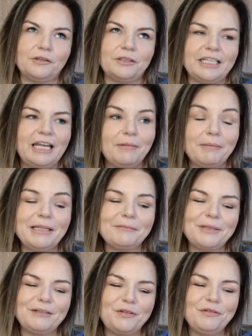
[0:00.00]
know the name. I'm like,
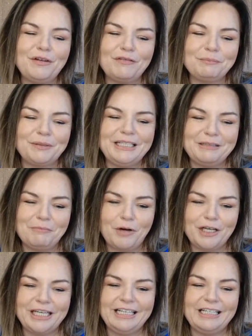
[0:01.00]
but if you've ever been in a
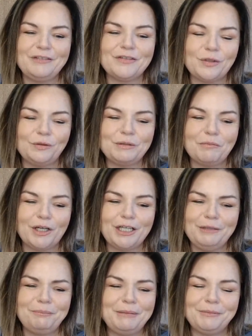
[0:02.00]
market and you've sold in a
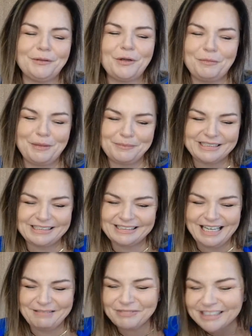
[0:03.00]
market, people don't go by business
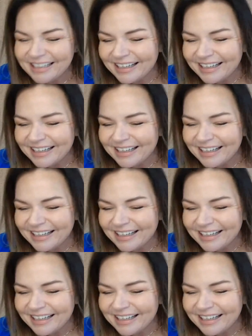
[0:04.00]
names.